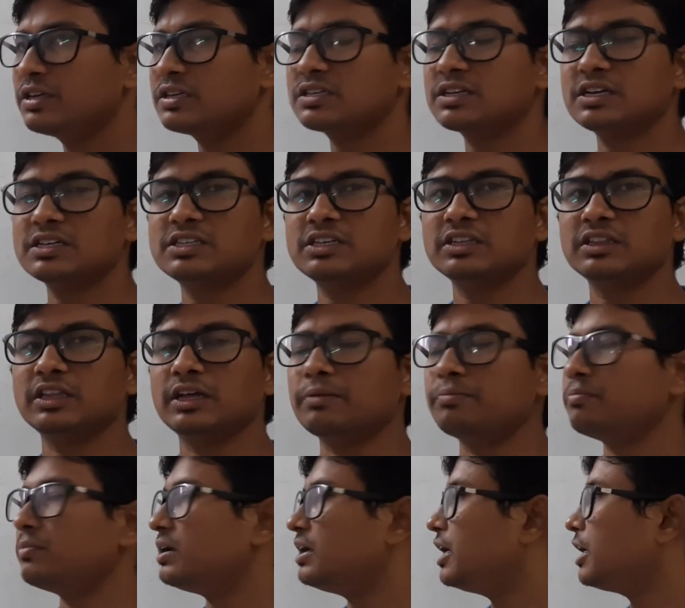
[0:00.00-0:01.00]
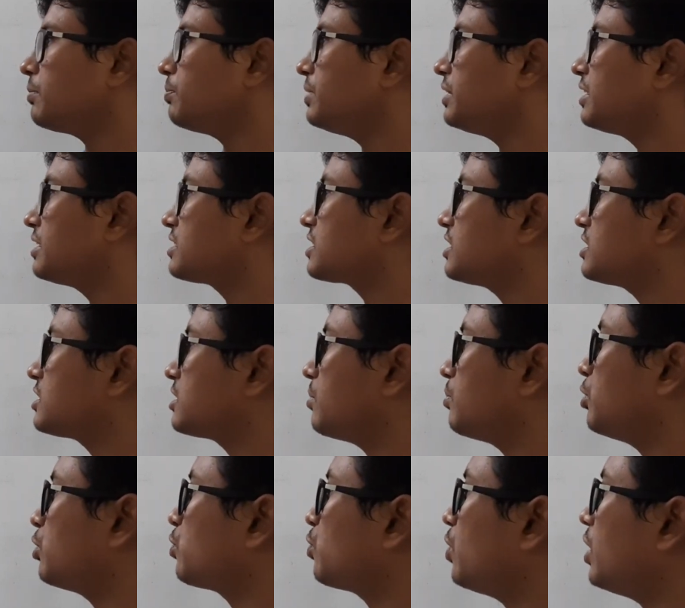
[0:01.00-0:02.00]
discussing them, let me discuss
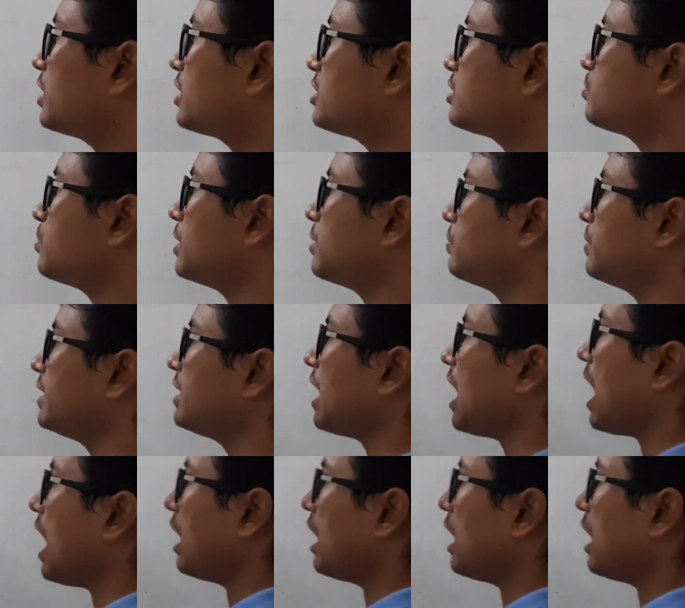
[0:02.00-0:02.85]
about what is meant by